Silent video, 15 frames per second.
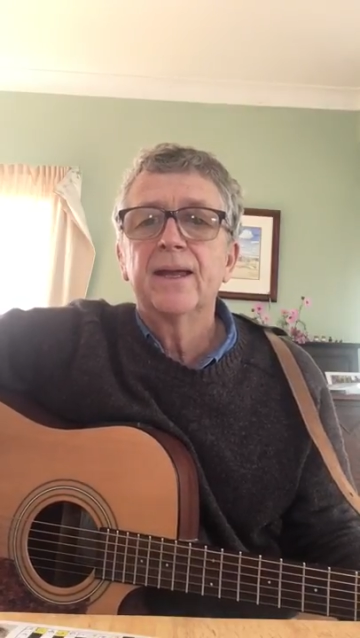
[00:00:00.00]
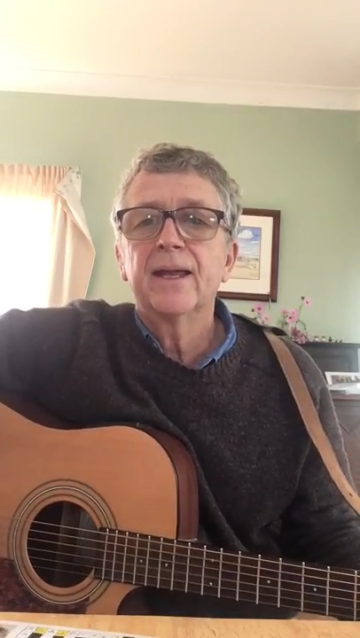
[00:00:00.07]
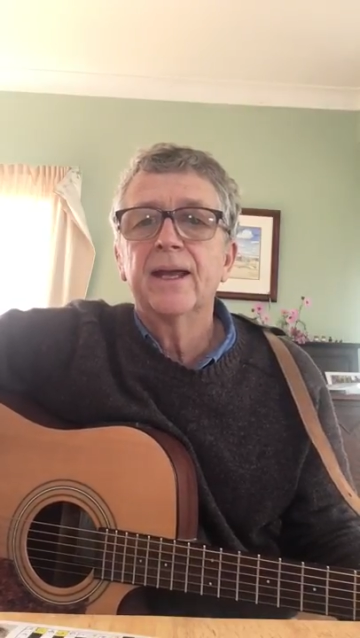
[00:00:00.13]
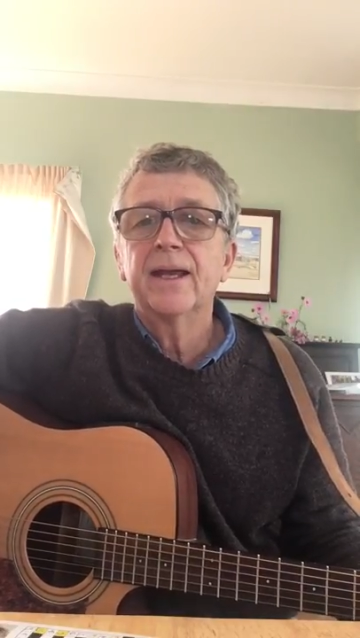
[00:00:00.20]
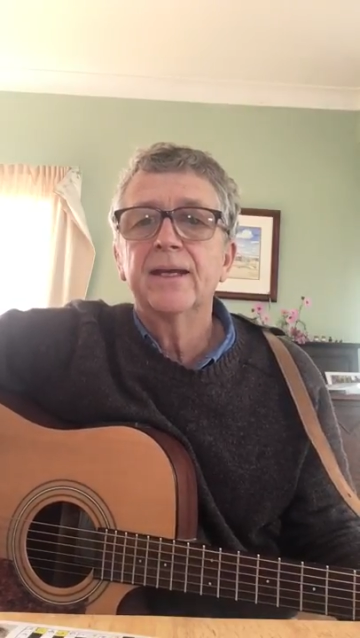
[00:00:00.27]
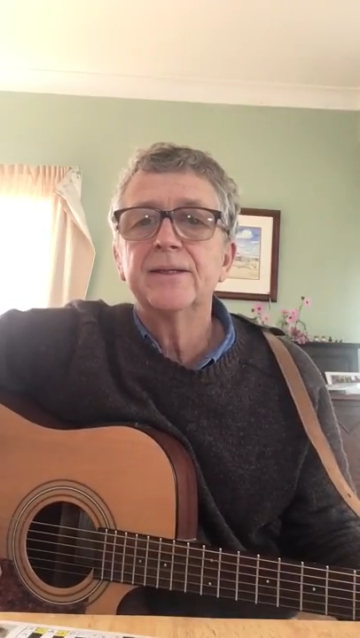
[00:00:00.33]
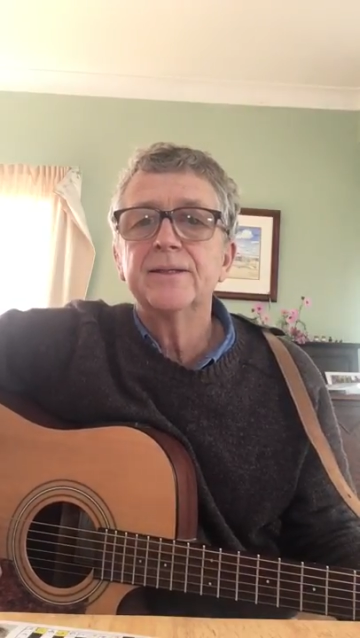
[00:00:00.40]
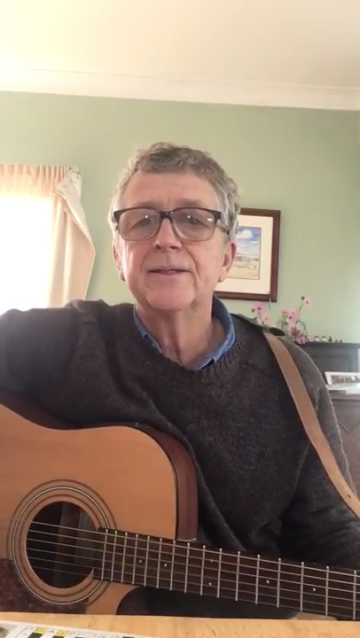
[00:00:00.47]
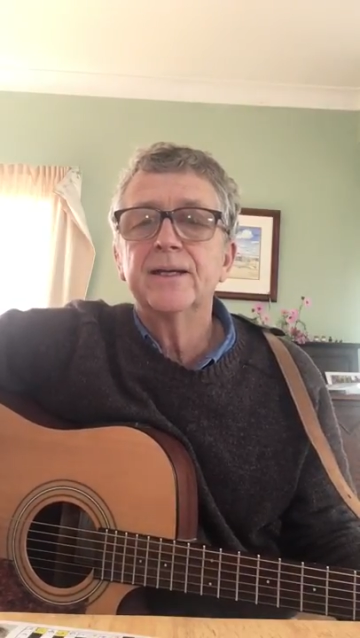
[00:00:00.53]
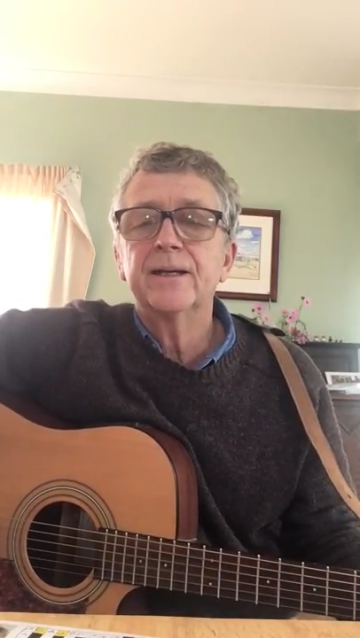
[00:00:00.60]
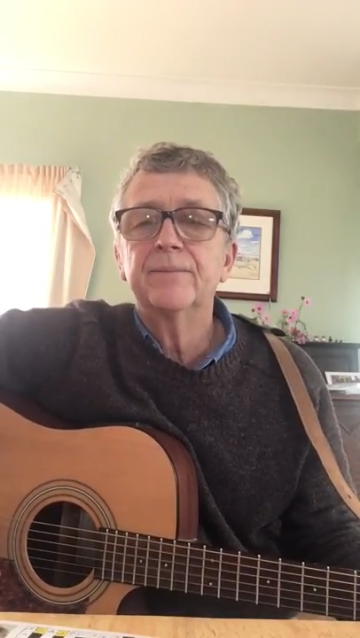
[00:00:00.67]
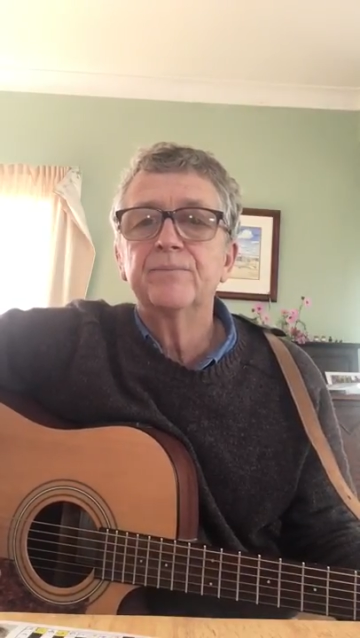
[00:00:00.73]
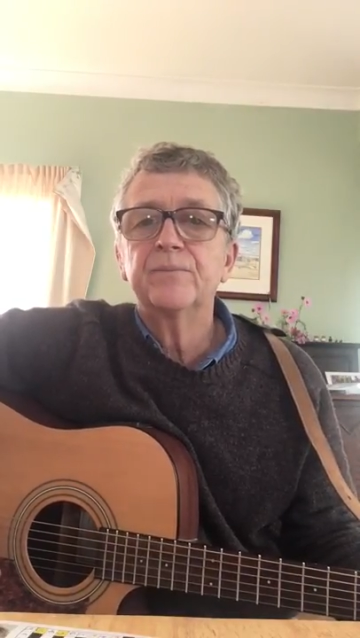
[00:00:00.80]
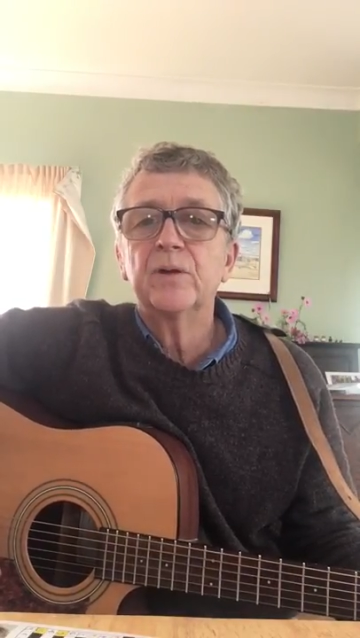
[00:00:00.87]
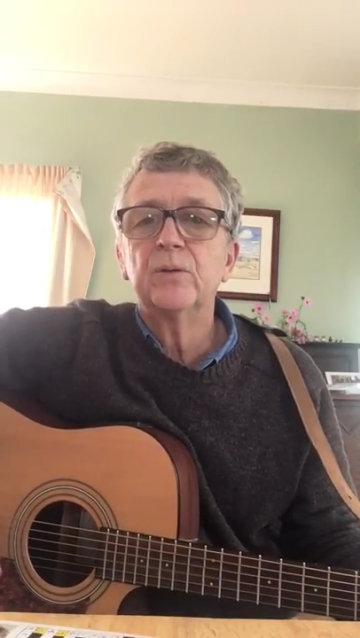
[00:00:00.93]
And
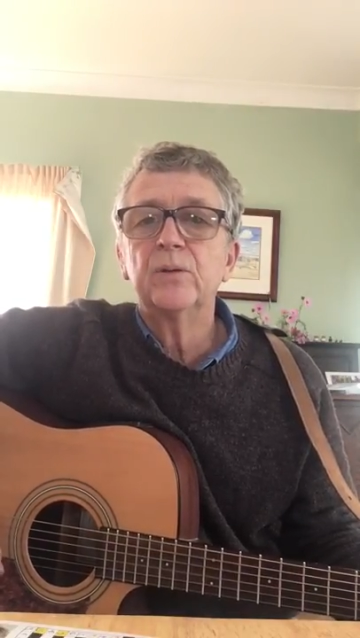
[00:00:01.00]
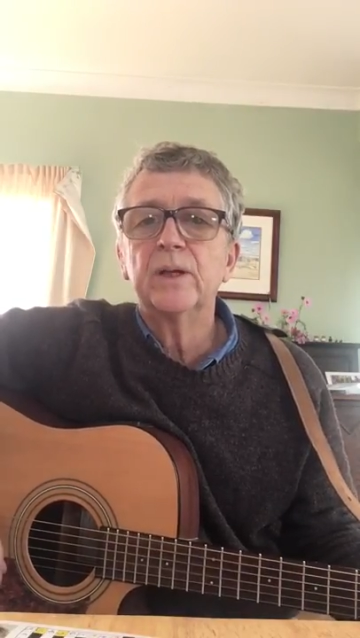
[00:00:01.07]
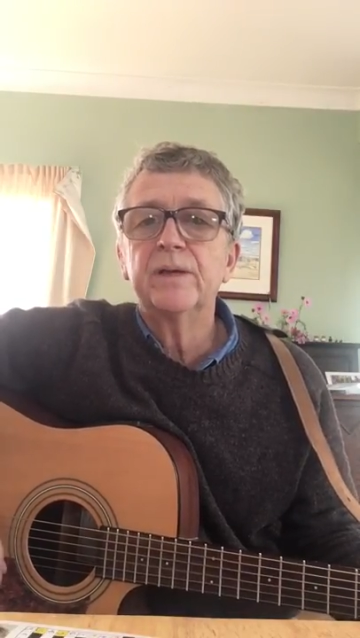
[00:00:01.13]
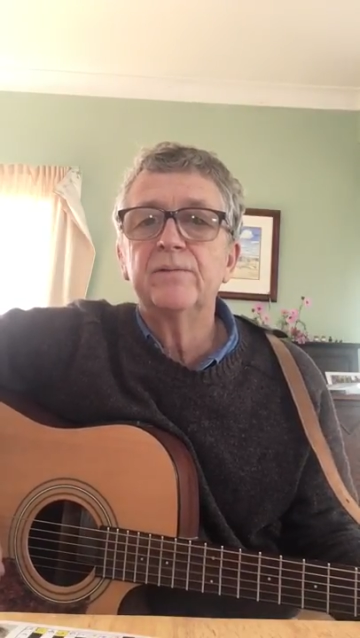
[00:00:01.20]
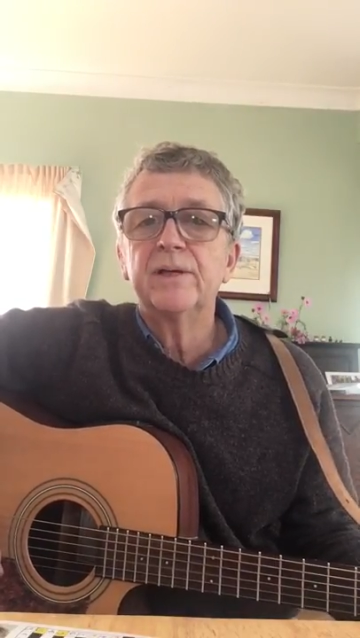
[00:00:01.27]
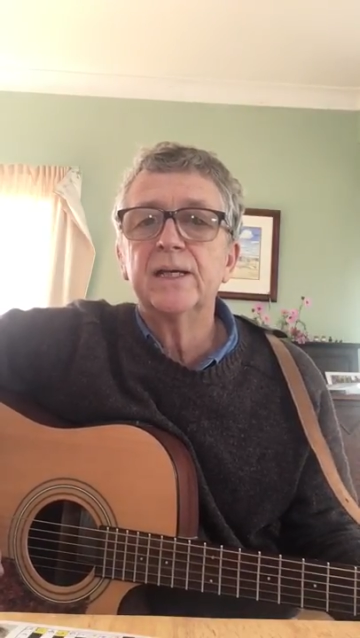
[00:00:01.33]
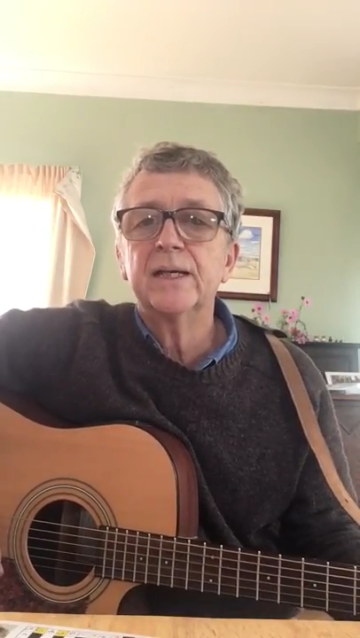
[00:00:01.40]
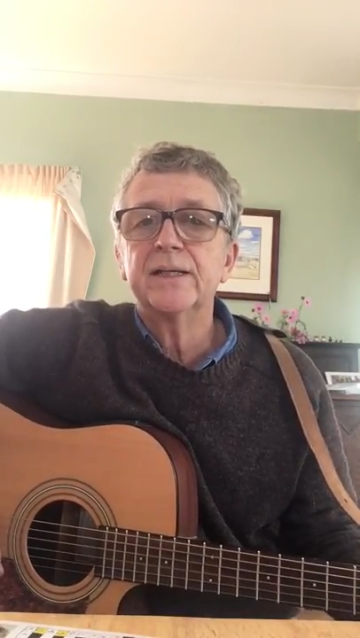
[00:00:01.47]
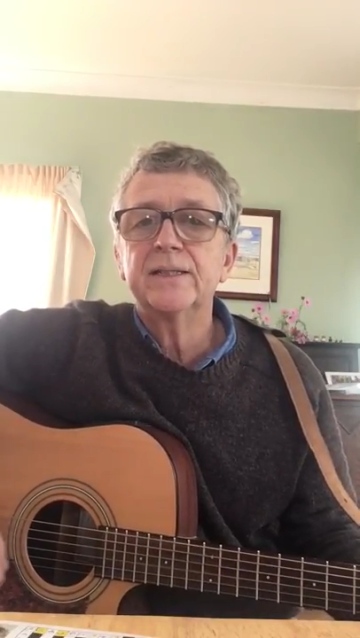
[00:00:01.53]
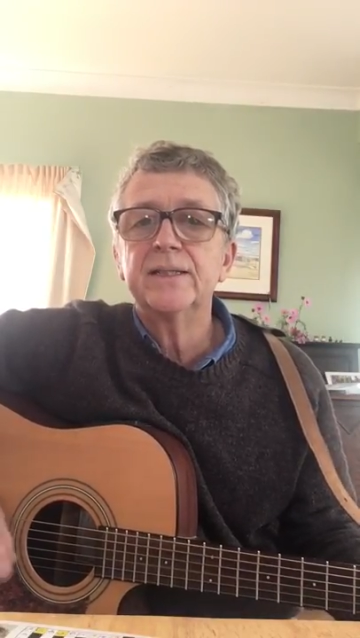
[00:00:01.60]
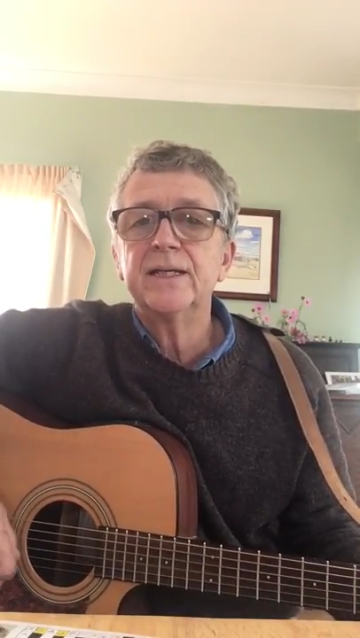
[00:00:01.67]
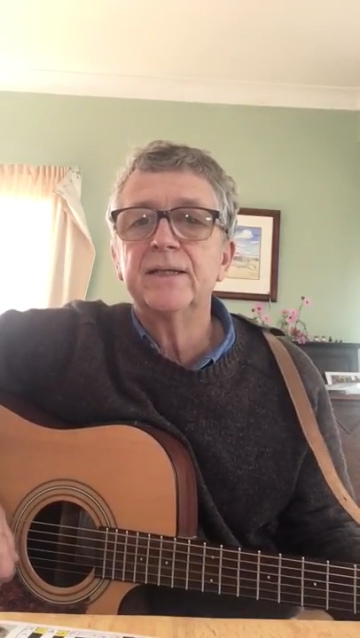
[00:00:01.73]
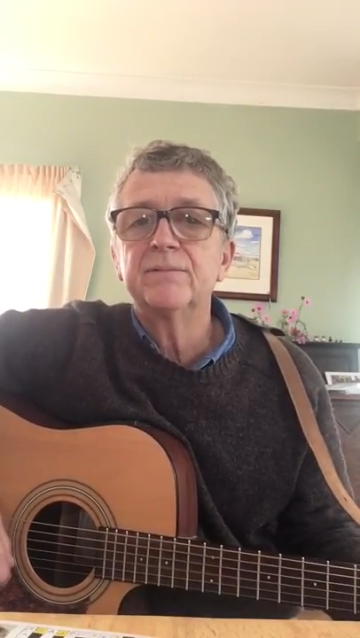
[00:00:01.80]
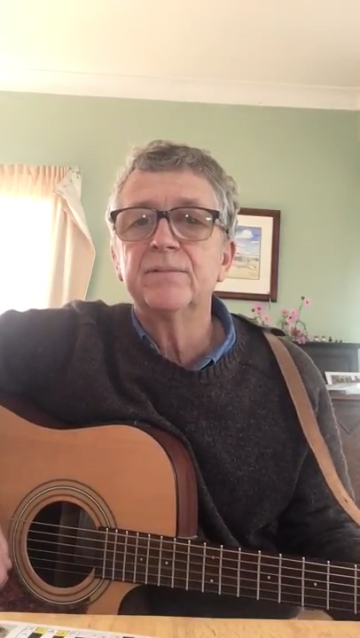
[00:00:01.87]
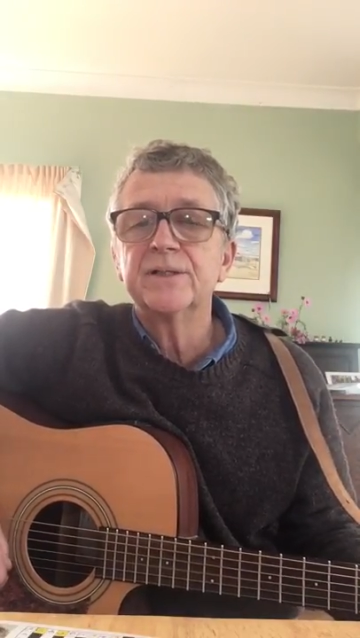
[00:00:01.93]
all he really
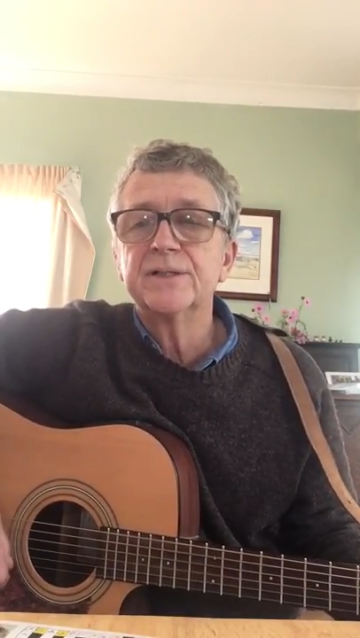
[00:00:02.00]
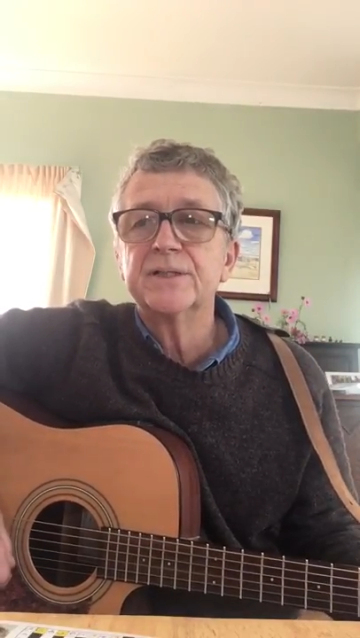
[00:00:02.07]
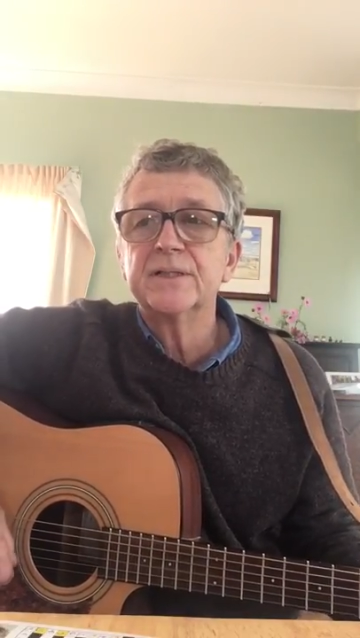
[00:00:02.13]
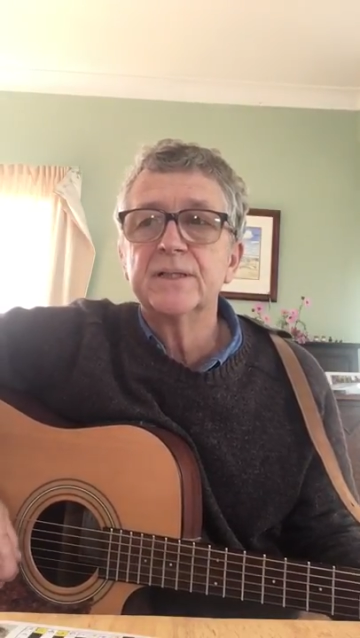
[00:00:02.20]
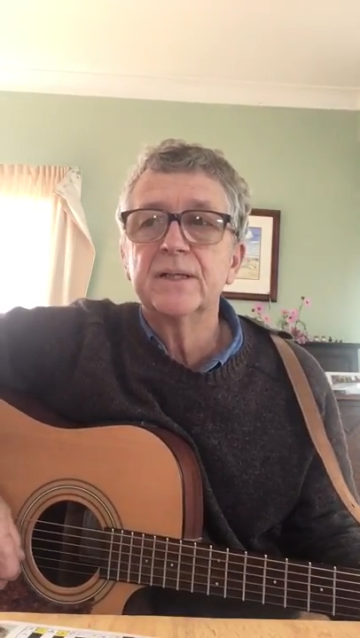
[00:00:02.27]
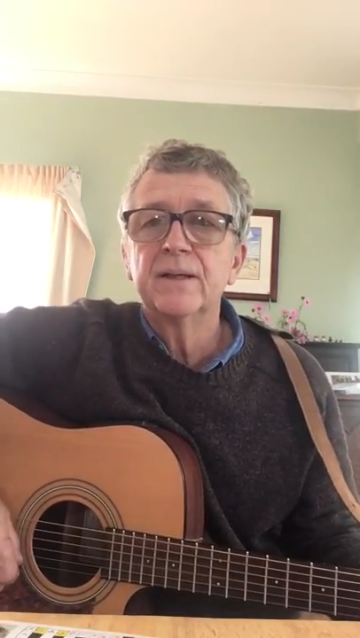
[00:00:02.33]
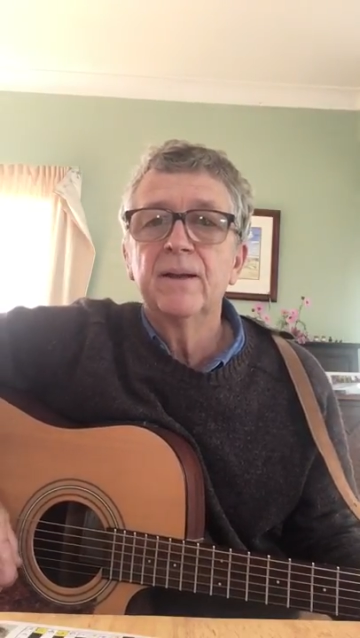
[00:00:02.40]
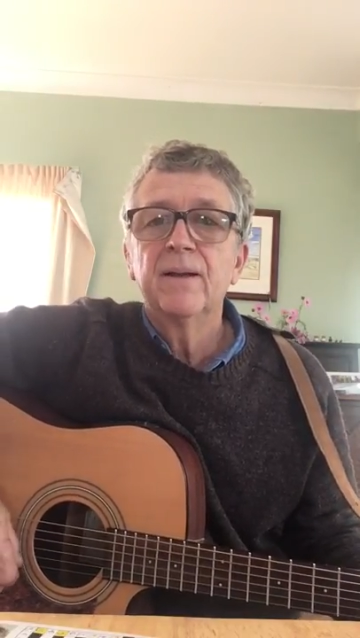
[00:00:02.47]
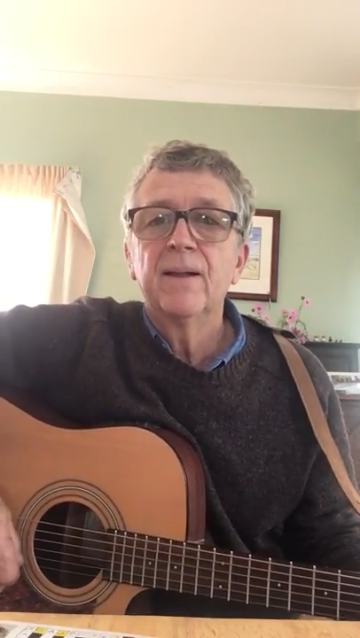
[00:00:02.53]
did was